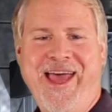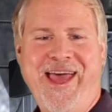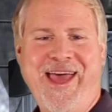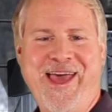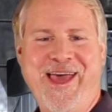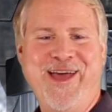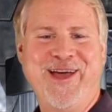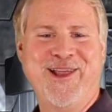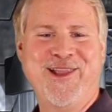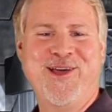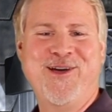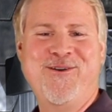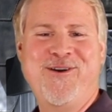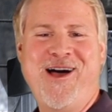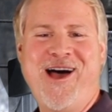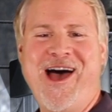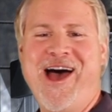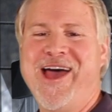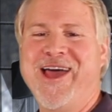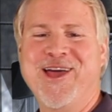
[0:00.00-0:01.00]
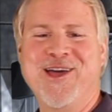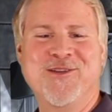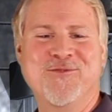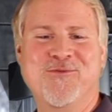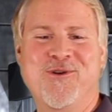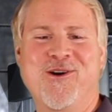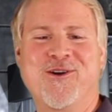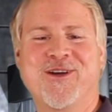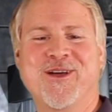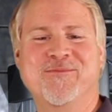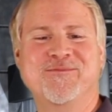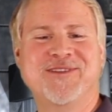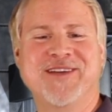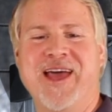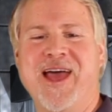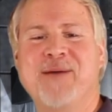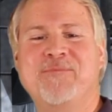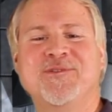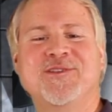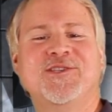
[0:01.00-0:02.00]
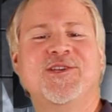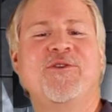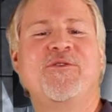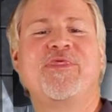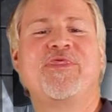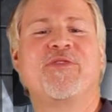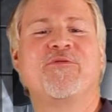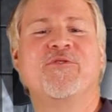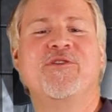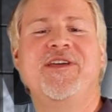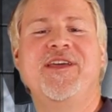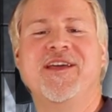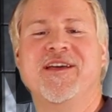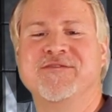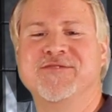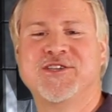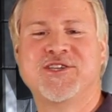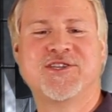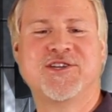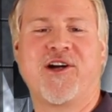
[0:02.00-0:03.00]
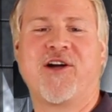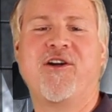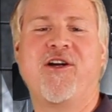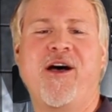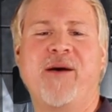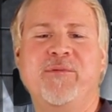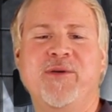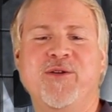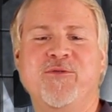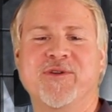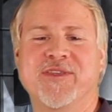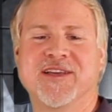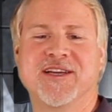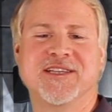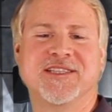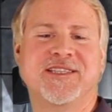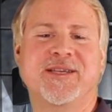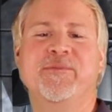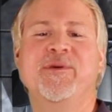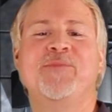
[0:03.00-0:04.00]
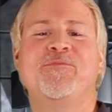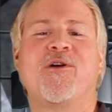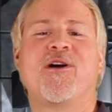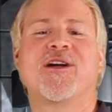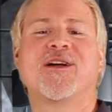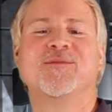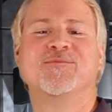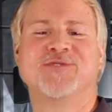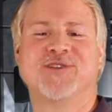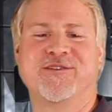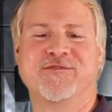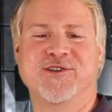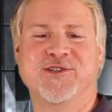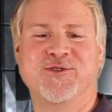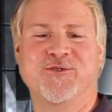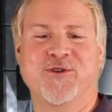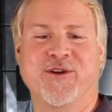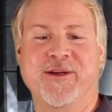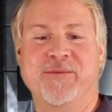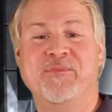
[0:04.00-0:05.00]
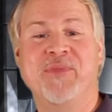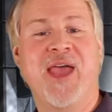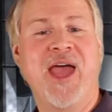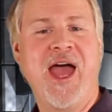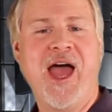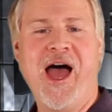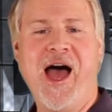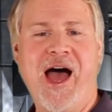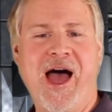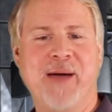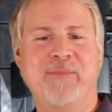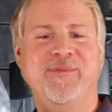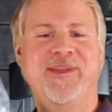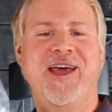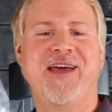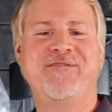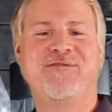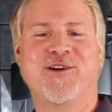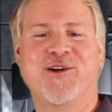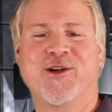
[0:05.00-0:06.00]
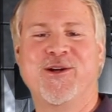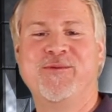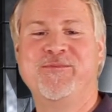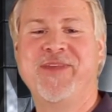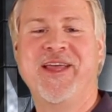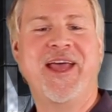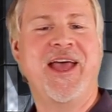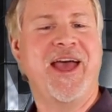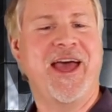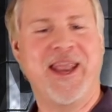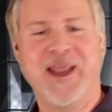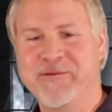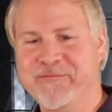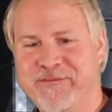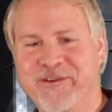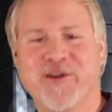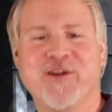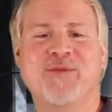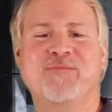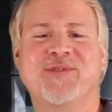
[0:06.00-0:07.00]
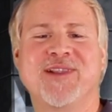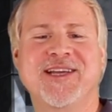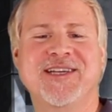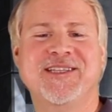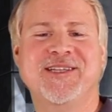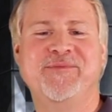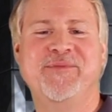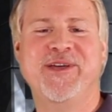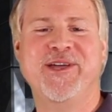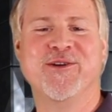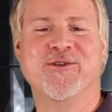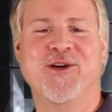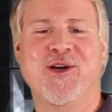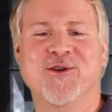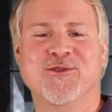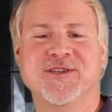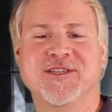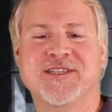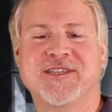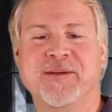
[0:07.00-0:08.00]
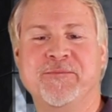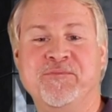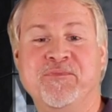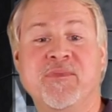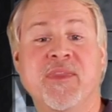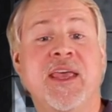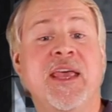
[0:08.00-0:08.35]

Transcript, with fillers: Hey, hello, hi, and welcome to episode three of Star Hopping with Kissimmee Park Observatory. I'm Dave Hearn, and I'm very pleased to be your host.